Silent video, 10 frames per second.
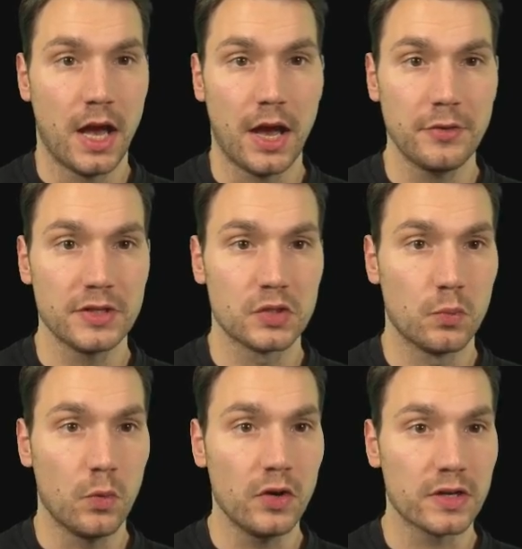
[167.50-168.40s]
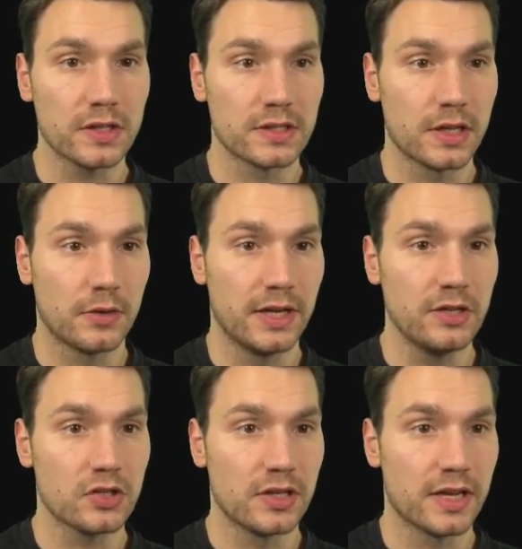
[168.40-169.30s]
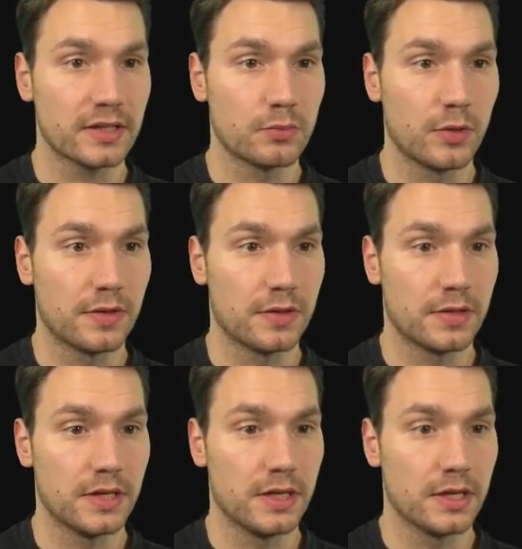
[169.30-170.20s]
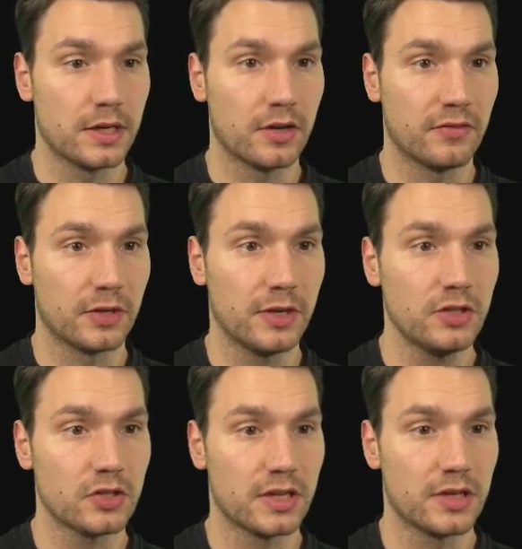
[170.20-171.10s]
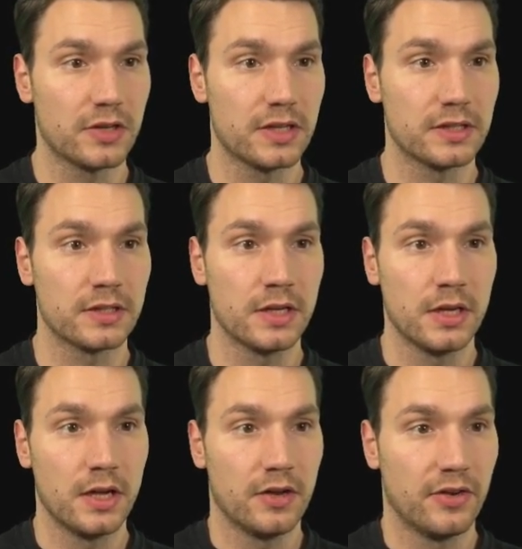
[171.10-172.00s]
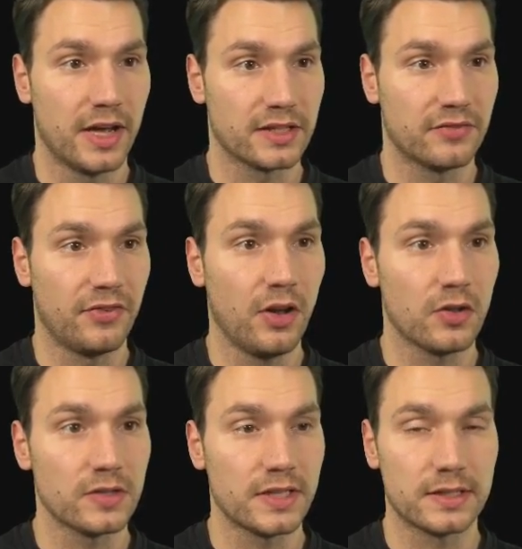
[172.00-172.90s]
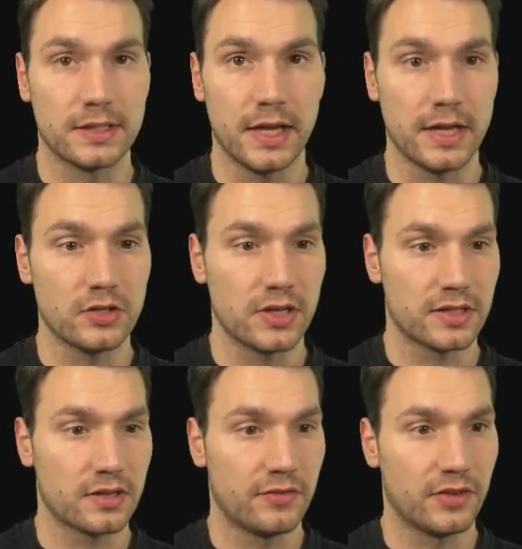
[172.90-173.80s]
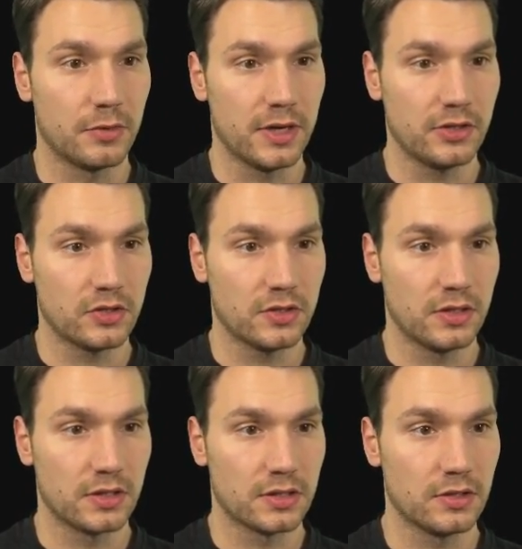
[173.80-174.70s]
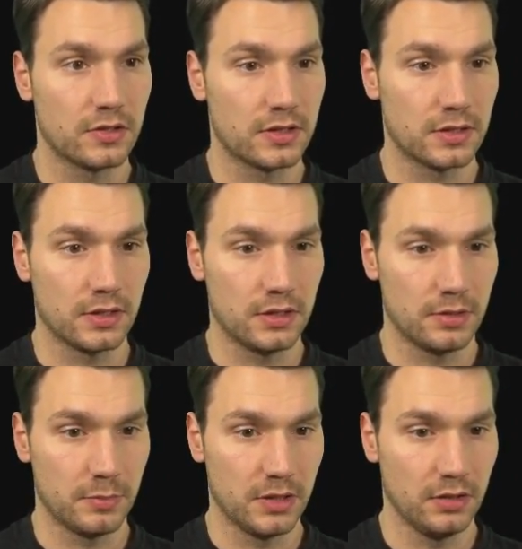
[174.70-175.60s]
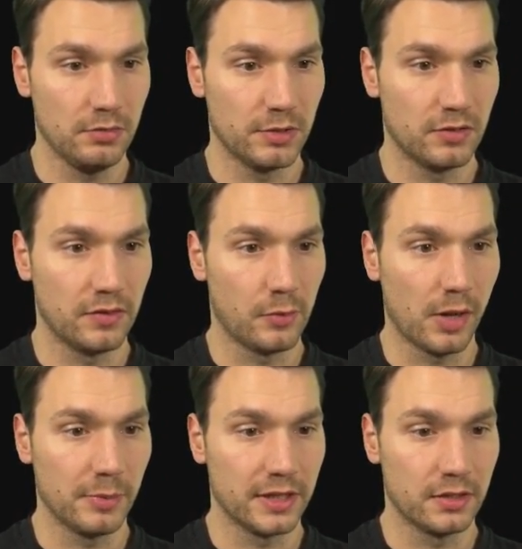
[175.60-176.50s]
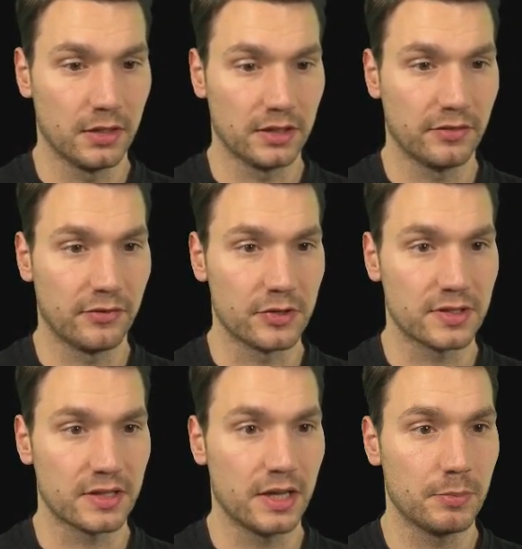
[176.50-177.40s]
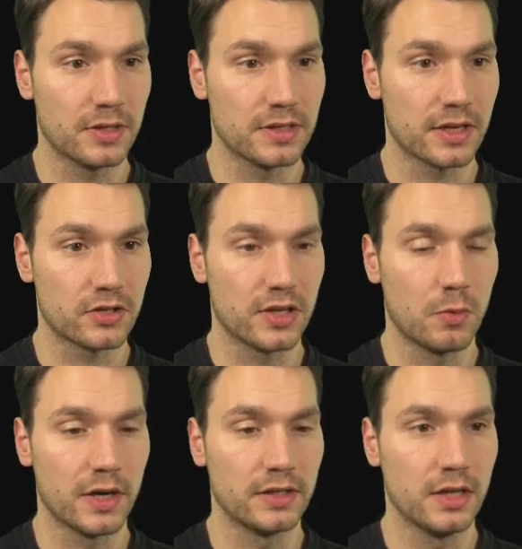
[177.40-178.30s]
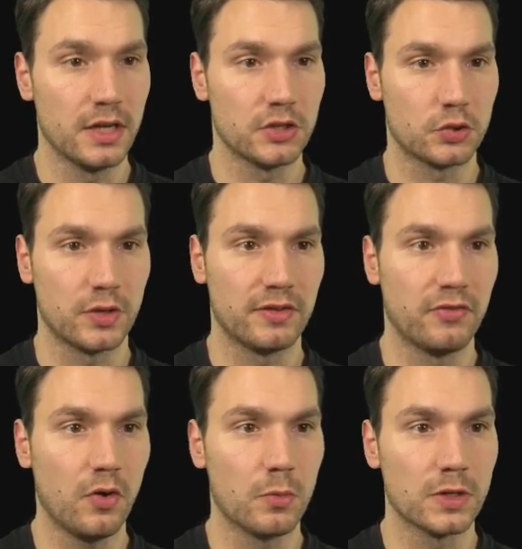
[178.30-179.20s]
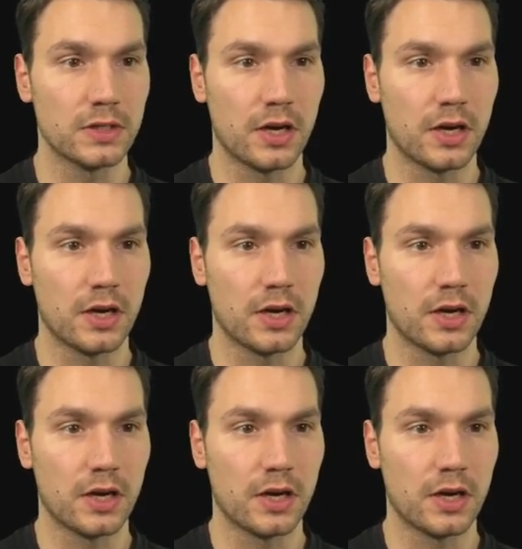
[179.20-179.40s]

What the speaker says: How this works now in Nginx with the configuration here is as follows. That's the Nginx configuration. This looks a little bit overwhelming at the first sight, but it's actually quite straightforward.